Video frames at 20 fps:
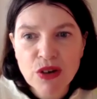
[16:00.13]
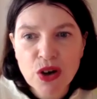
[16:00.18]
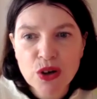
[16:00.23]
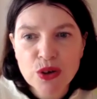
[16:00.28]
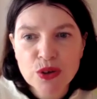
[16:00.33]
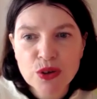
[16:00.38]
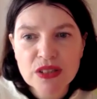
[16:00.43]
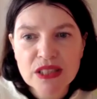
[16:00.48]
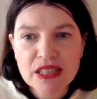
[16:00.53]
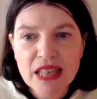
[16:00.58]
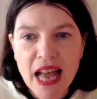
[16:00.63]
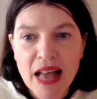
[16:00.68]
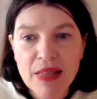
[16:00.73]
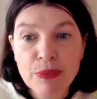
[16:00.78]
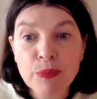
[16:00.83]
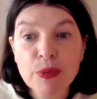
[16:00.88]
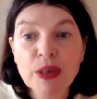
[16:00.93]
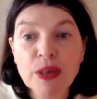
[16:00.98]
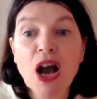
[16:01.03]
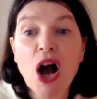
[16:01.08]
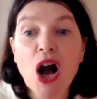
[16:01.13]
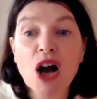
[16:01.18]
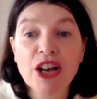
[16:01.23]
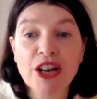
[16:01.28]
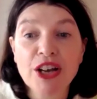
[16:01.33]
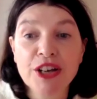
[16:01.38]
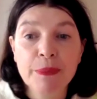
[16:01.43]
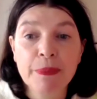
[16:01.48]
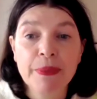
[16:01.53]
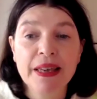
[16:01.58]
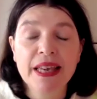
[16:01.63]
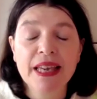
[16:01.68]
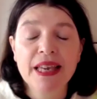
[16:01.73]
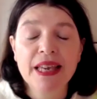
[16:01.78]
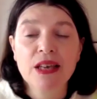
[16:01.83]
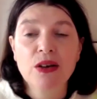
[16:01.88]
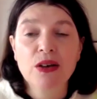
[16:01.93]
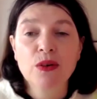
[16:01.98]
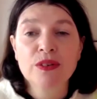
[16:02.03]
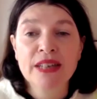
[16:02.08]
olds, and we are going to
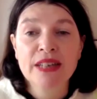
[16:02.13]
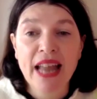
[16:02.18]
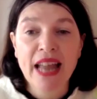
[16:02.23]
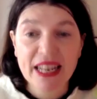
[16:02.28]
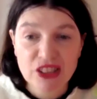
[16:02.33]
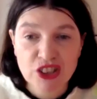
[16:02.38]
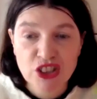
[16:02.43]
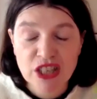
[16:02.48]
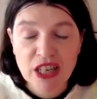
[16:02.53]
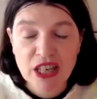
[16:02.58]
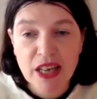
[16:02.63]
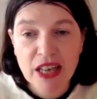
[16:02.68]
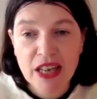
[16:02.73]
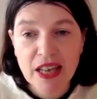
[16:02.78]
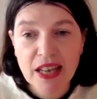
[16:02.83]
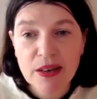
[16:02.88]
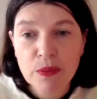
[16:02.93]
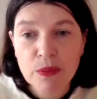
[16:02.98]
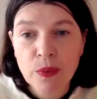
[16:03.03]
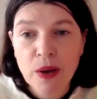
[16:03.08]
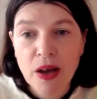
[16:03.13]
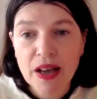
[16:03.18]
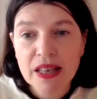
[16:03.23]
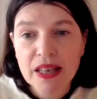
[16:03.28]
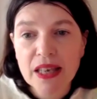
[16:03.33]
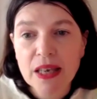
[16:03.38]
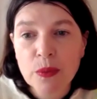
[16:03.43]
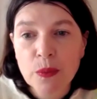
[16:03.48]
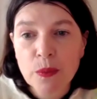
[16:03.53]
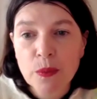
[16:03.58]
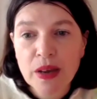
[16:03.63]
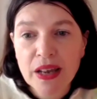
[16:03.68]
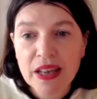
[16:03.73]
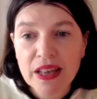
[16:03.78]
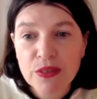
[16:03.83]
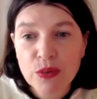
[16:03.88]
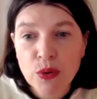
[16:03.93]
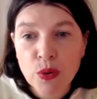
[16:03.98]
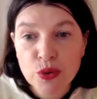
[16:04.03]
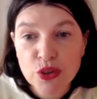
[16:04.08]
be next year working
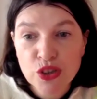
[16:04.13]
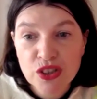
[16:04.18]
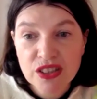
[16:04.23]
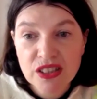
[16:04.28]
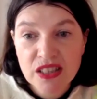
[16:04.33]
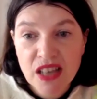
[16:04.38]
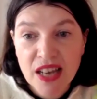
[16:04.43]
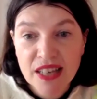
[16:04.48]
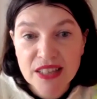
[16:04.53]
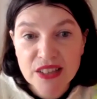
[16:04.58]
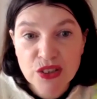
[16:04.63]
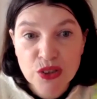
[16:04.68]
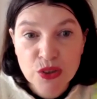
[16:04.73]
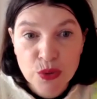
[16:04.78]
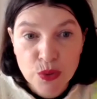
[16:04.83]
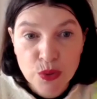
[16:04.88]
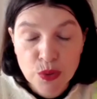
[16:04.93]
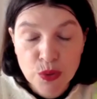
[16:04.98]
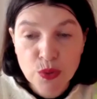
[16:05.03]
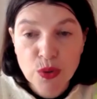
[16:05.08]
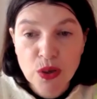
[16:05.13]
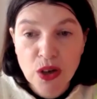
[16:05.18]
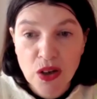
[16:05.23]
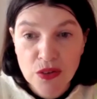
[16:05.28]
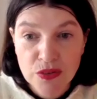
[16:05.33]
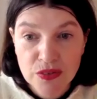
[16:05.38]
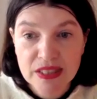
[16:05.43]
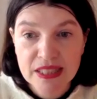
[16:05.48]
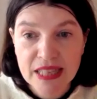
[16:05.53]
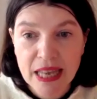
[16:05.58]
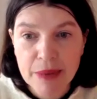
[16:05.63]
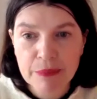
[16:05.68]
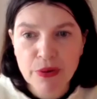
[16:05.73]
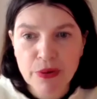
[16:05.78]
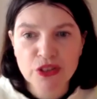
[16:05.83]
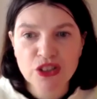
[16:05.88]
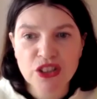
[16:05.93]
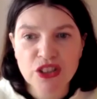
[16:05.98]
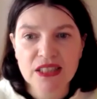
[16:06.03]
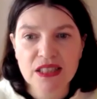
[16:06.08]
with Orchardside School on the same
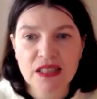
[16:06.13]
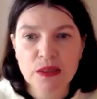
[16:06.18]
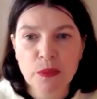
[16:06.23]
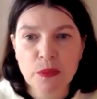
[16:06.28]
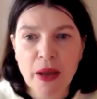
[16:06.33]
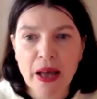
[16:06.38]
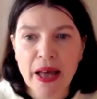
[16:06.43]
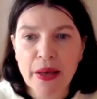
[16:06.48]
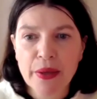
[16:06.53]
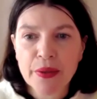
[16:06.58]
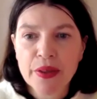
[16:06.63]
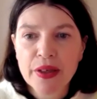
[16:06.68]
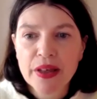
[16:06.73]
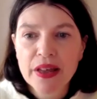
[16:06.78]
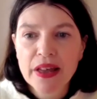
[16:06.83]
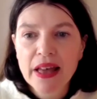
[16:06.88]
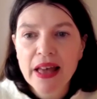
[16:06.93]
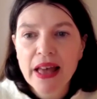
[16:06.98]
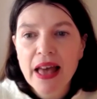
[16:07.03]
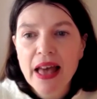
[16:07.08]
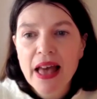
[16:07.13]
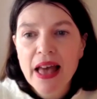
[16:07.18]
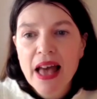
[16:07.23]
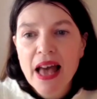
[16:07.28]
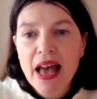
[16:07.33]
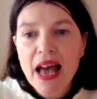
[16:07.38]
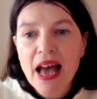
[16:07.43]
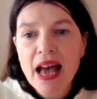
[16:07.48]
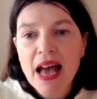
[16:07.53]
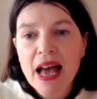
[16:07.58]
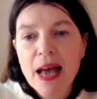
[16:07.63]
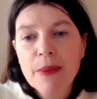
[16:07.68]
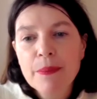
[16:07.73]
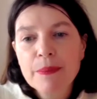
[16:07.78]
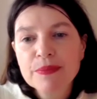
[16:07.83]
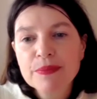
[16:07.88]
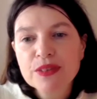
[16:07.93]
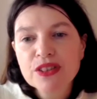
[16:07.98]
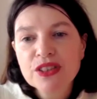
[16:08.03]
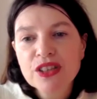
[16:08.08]
project as well.
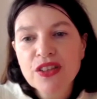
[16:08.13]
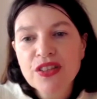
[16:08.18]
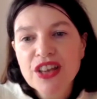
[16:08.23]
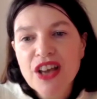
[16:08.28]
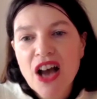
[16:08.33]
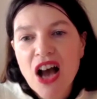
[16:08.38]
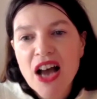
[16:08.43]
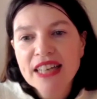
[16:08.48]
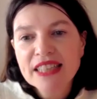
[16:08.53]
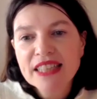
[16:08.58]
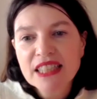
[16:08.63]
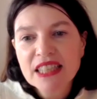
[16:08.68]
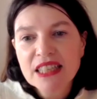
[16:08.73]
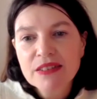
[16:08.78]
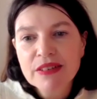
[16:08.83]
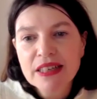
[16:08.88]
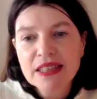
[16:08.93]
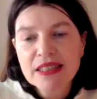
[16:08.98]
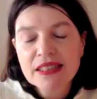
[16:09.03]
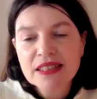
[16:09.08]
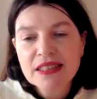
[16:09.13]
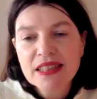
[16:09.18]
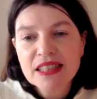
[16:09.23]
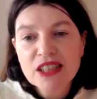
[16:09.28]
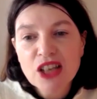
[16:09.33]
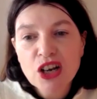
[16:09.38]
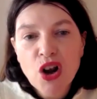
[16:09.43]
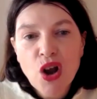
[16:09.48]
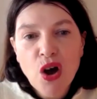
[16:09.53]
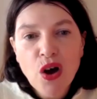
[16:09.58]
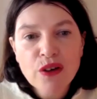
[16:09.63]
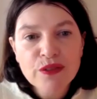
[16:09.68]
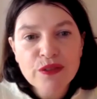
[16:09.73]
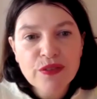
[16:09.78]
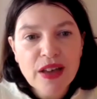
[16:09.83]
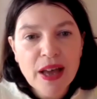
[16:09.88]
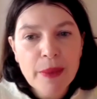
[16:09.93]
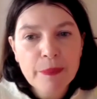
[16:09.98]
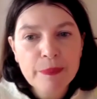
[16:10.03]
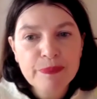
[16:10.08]
Um, so the idea is there's a lot of
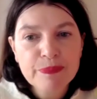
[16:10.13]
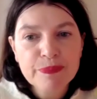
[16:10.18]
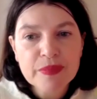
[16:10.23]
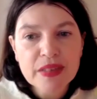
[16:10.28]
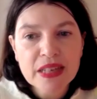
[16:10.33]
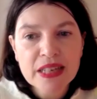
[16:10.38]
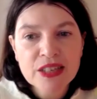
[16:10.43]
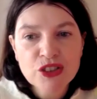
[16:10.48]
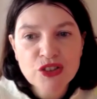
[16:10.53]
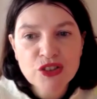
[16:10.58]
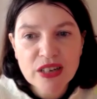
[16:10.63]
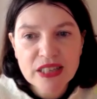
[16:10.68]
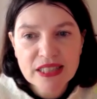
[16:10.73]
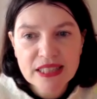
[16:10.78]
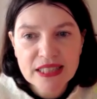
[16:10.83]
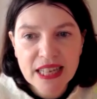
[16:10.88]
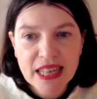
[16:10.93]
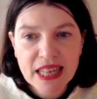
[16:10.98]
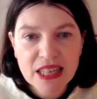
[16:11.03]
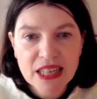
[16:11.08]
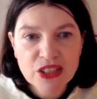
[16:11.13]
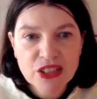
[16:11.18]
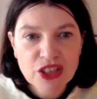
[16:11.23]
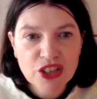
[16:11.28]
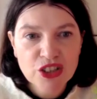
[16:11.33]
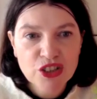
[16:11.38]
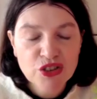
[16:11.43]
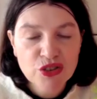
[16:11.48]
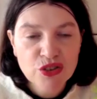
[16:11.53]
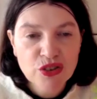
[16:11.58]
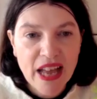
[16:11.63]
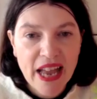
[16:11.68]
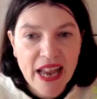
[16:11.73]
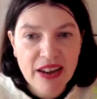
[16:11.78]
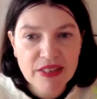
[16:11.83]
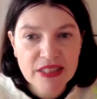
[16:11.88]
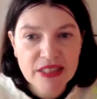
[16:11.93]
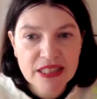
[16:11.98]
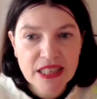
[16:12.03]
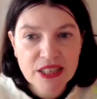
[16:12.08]
um, interesting industrial
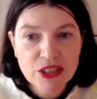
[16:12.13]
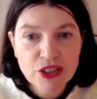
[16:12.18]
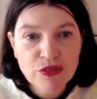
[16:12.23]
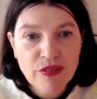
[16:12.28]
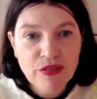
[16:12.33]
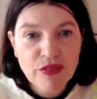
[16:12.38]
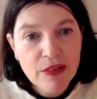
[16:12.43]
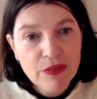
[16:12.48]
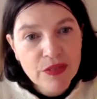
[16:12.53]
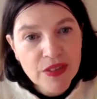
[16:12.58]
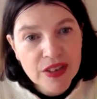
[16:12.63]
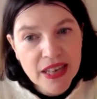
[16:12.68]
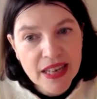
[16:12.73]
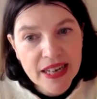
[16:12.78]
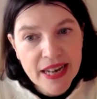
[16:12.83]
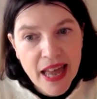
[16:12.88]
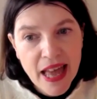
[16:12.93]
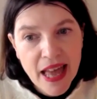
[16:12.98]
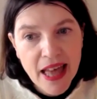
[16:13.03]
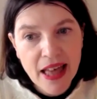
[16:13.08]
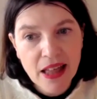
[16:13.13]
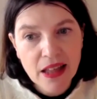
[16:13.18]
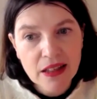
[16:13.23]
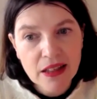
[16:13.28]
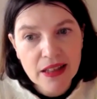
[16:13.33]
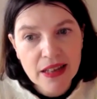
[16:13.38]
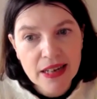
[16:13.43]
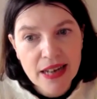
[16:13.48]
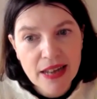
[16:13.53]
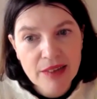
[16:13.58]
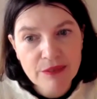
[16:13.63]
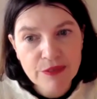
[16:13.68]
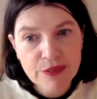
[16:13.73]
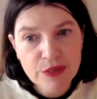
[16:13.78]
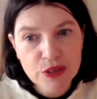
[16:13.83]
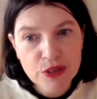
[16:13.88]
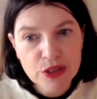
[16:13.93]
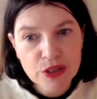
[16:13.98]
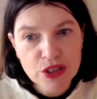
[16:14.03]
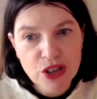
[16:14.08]
heritage around the canal in
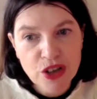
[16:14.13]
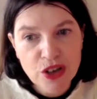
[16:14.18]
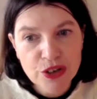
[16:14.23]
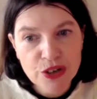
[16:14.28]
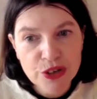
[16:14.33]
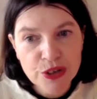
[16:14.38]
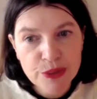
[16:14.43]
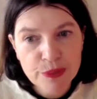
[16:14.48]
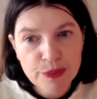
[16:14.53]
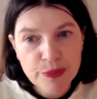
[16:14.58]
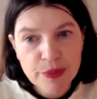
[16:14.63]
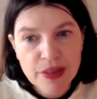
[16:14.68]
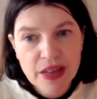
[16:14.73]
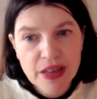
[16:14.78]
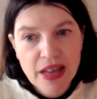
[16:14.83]
Enfield and Tottenham,